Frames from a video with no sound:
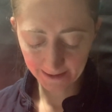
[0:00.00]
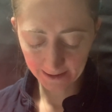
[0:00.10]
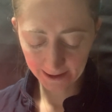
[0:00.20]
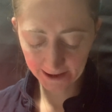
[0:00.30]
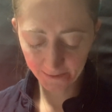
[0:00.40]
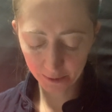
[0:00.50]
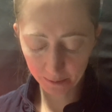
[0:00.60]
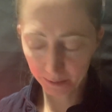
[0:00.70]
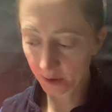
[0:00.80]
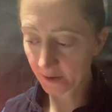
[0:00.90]
I have some
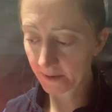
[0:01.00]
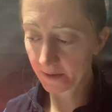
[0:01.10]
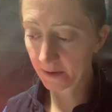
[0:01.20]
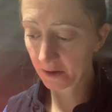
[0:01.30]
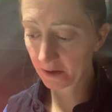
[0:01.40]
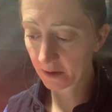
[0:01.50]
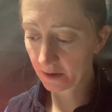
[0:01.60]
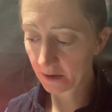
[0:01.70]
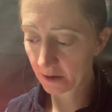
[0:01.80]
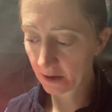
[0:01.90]
books.
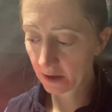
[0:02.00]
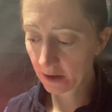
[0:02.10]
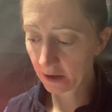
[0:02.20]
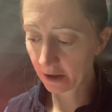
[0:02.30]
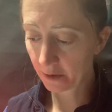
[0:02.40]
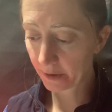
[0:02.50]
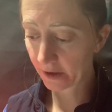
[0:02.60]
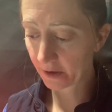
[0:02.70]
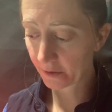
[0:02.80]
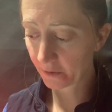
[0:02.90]
I'll make
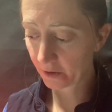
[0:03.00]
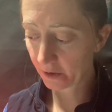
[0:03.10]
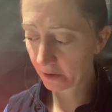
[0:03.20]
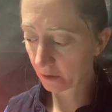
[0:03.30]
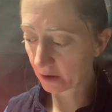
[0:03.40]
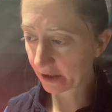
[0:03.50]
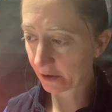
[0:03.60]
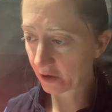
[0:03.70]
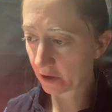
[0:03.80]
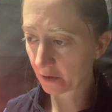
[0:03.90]
another video where I can
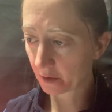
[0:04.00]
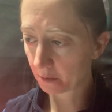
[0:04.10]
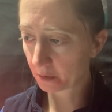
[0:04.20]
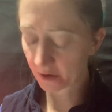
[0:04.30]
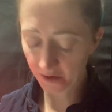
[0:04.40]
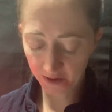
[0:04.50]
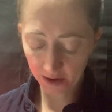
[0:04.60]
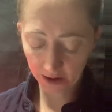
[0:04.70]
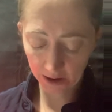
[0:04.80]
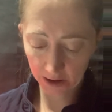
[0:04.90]
share some books
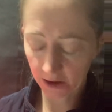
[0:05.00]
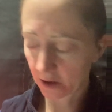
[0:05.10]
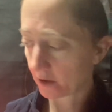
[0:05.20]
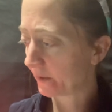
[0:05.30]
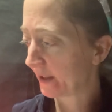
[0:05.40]
that I have